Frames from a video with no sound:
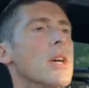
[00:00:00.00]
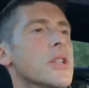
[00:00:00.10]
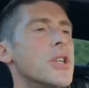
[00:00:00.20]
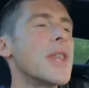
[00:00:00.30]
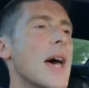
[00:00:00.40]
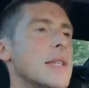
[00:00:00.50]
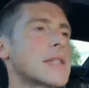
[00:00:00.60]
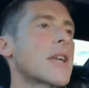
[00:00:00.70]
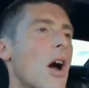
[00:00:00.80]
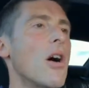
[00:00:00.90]
So
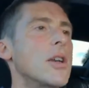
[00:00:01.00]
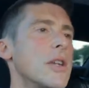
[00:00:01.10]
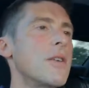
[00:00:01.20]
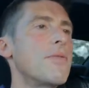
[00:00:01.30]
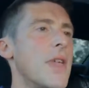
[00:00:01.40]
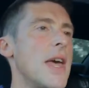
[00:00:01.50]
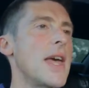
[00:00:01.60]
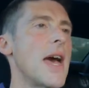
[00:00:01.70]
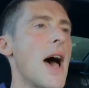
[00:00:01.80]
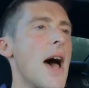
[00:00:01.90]
that's kind of
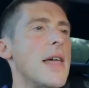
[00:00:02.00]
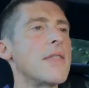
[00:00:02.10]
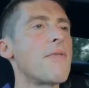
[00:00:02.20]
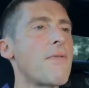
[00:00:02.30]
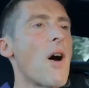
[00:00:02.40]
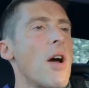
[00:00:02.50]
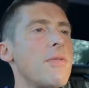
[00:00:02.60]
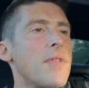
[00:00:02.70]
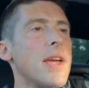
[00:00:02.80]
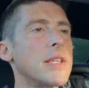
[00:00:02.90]
the
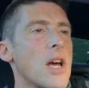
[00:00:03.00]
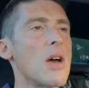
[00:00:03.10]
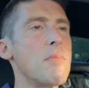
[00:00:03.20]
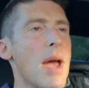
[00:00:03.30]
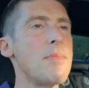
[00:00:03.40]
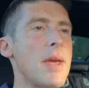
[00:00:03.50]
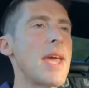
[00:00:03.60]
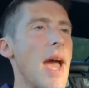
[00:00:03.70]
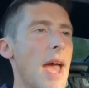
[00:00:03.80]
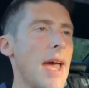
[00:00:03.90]
5 things I maybe
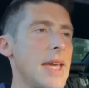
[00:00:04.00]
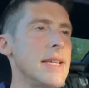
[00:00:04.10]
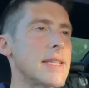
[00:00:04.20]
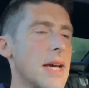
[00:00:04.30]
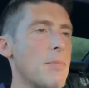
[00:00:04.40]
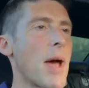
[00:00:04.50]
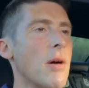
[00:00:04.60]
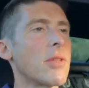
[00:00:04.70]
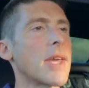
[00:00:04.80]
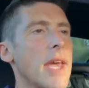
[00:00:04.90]
hate
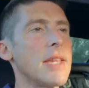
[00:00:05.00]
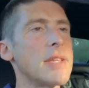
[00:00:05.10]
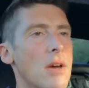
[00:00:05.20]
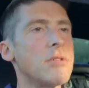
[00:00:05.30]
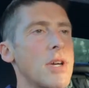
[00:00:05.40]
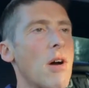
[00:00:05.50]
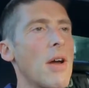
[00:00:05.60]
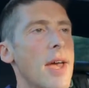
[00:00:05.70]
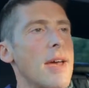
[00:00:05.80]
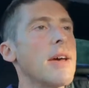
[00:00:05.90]
about the keto
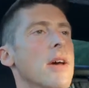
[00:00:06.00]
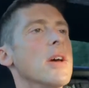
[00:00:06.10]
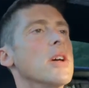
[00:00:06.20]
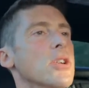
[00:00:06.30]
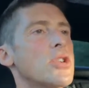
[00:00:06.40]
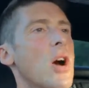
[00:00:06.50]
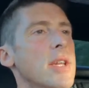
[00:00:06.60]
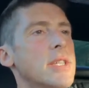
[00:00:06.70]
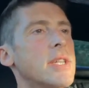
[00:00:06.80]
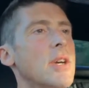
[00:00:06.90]
diet,
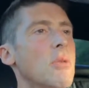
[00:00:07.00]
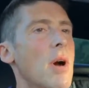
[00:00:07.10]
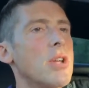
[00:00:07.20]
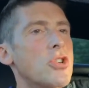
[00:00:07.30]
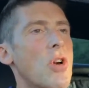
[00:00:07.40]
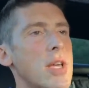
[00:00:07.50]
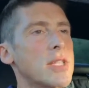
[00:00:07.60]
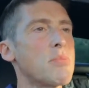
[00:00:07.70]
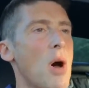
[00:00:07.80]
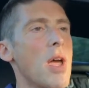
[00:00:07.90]
trying to
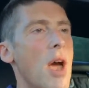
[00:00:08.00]
address my